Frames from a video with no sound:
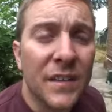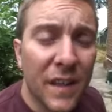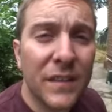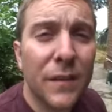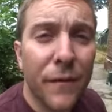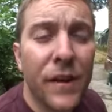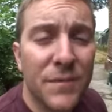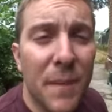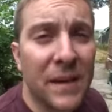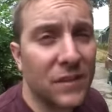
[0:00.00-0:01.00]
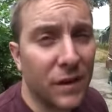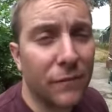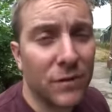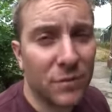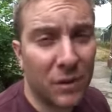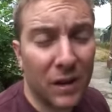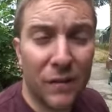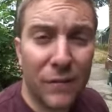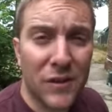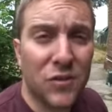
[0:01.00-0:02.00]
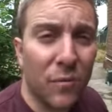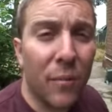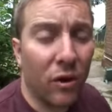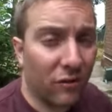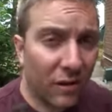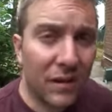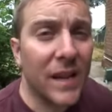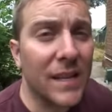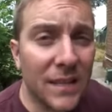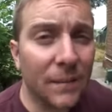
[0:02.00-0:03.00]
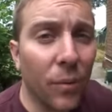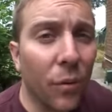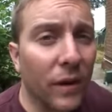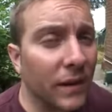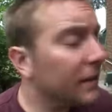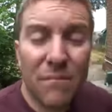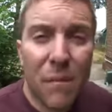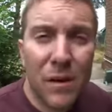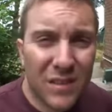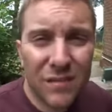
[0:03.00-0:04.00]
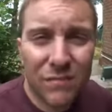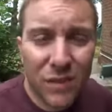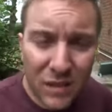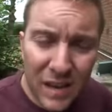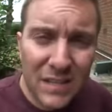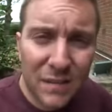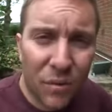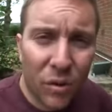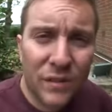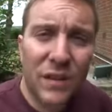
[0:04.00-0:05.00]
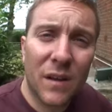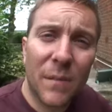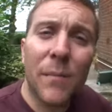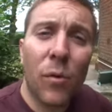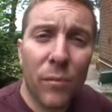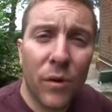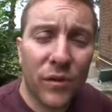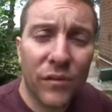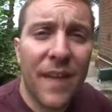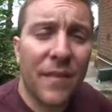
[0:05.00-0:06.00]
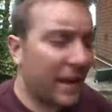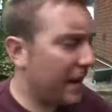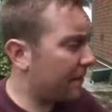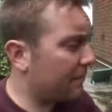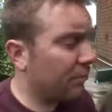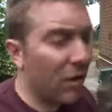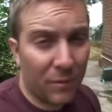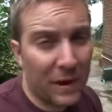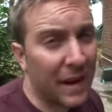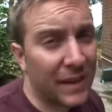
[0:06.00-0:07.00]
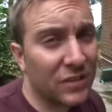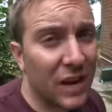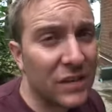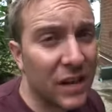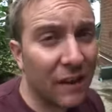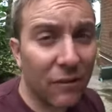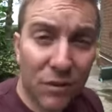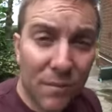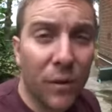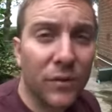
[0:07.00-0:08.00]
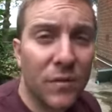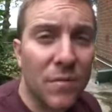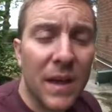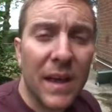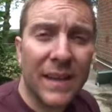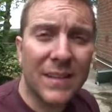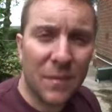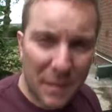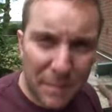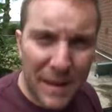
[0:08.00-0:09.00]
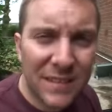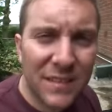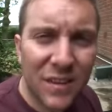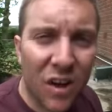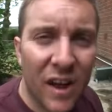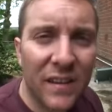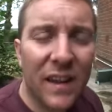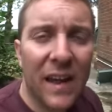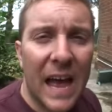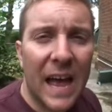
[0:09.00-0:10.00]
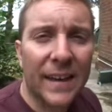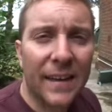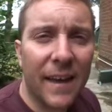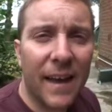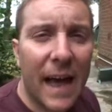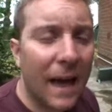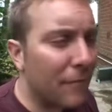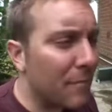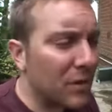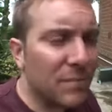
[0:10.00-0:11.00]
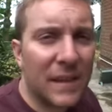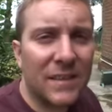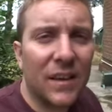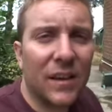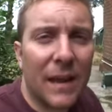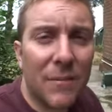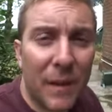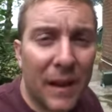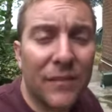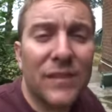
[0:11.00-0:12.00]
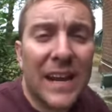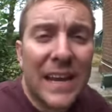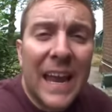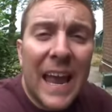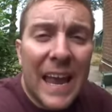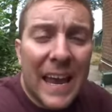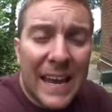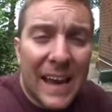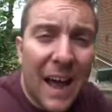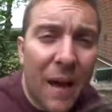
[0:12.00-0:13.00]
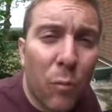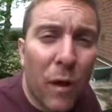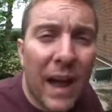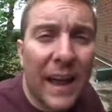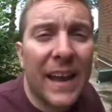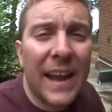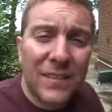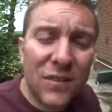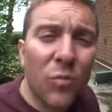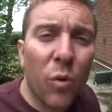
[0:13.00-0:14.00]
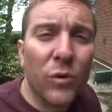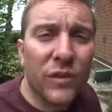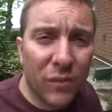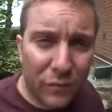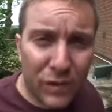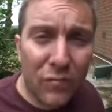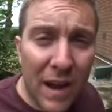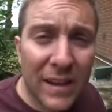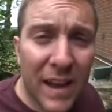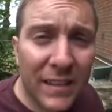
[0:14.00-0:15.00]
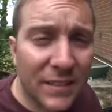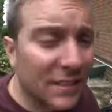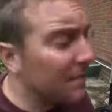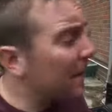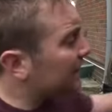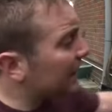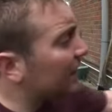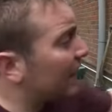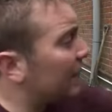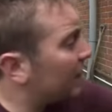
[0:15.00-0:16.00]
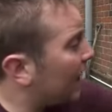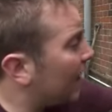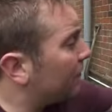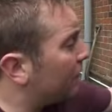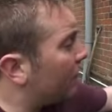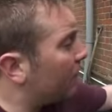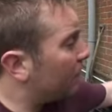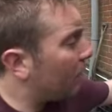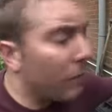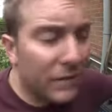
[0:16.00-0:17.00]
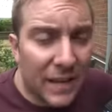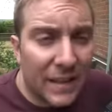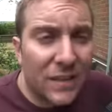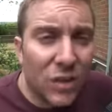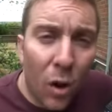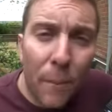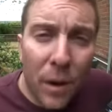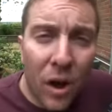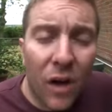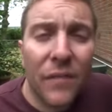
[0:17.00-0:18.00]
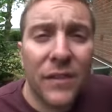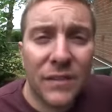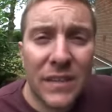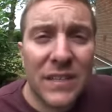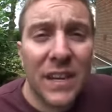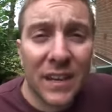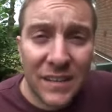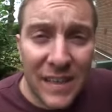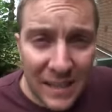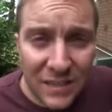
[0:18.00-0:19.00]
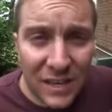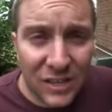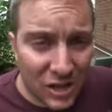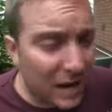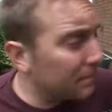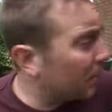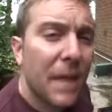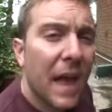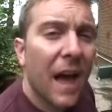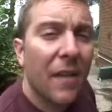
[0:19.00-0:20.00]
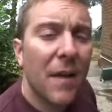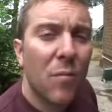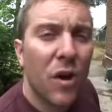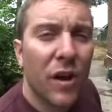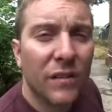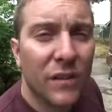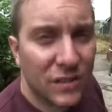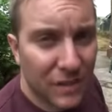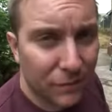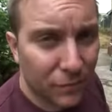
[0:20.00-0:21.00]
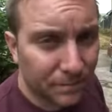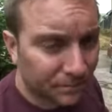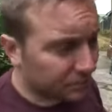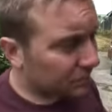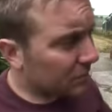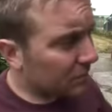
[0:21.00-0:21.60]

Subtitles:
So that's the first major difference between a conventional boiler and a condensing boiler. Most condensing boilers are going to be more modern, and the primary heat exchanging area at the bottom is going to be better designed and have much better capability of taking heat away into the water and off to your radiators. Secondly, you have obviously the top part that is the condensing chamber. How they work that's different.